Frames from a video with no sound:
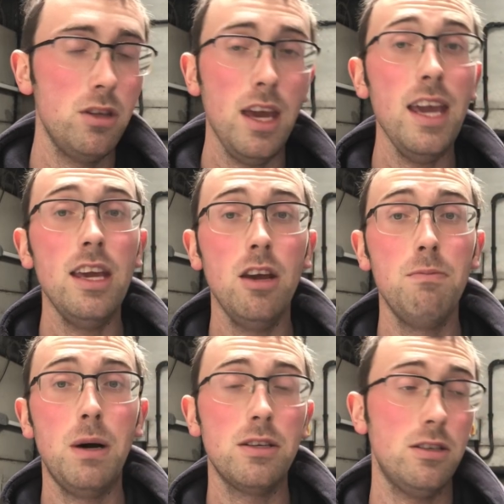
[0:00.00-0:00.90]
EU
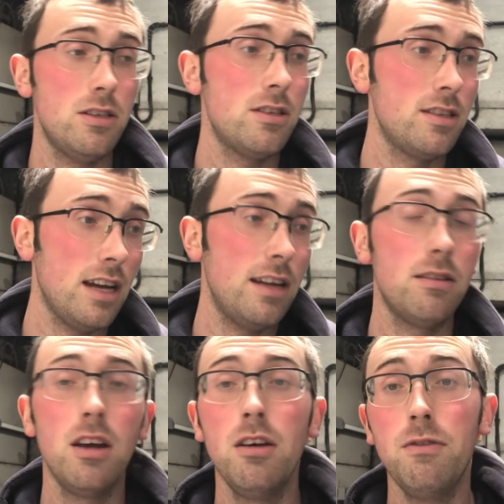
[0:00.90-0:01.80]
bosses
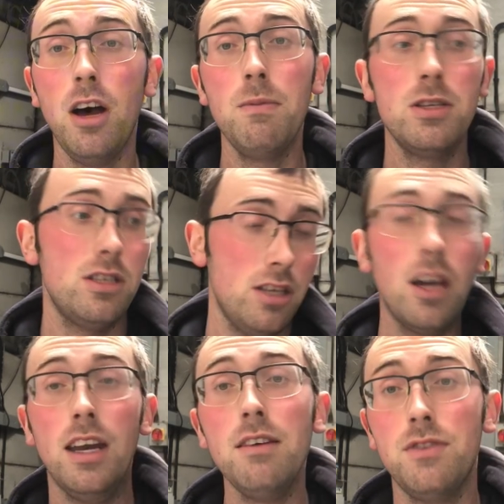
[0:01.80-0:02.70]
decided, farmers, you
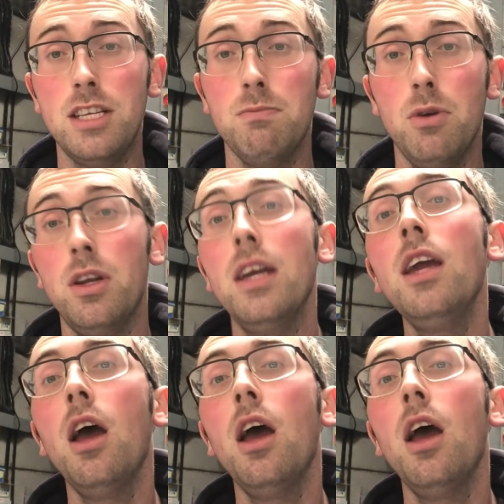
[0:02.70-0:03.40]
can have this money,